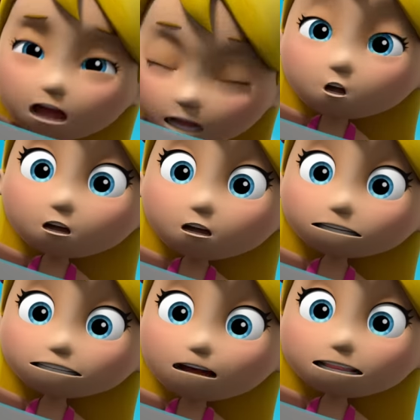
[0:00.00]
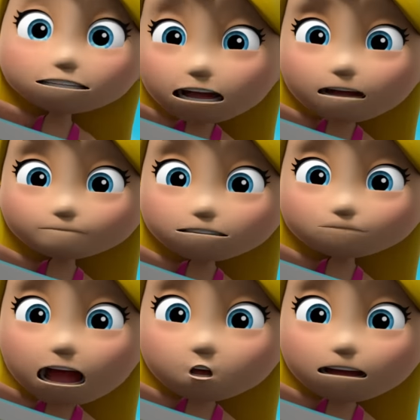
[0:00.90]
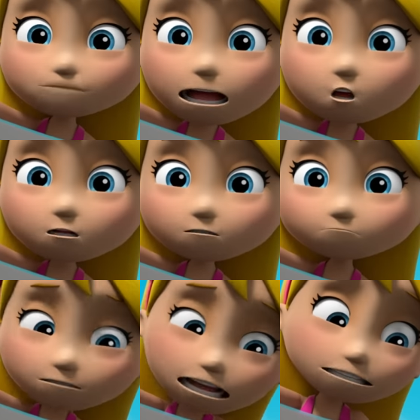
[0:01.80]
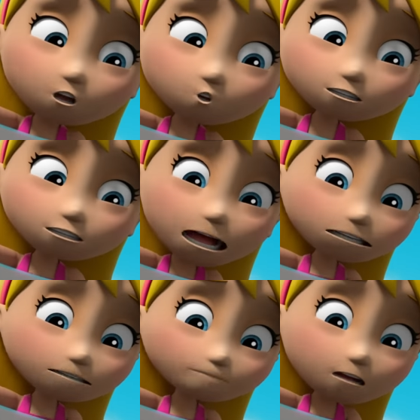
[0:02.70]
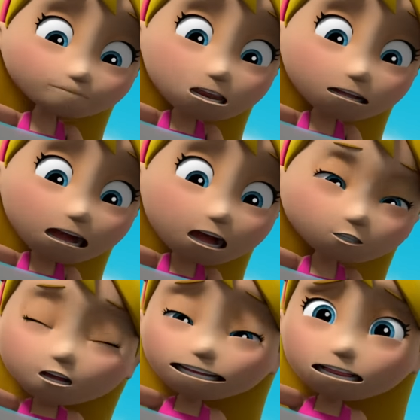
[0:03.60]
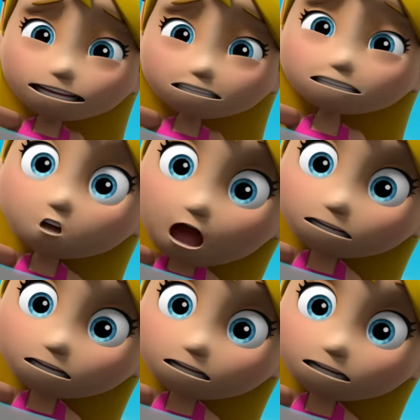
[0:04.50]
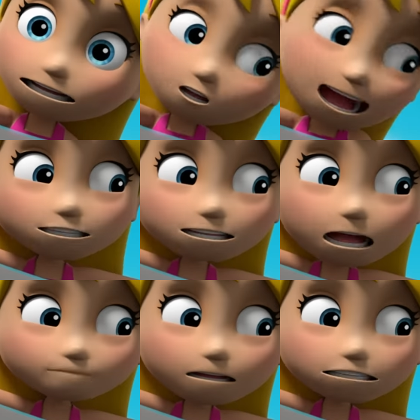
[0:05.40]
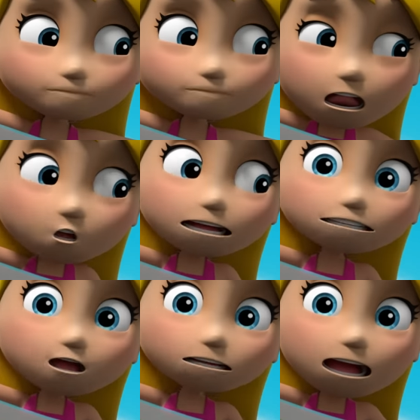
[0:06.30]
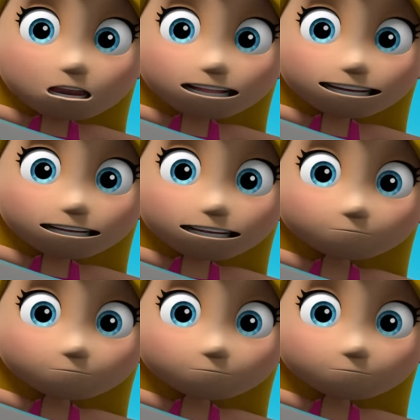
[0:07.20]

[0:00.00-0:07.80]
Ryder, something's happened to Mayor Humdinger. He's huge and purple and really strong. He ran into the pet parlor and took Callie.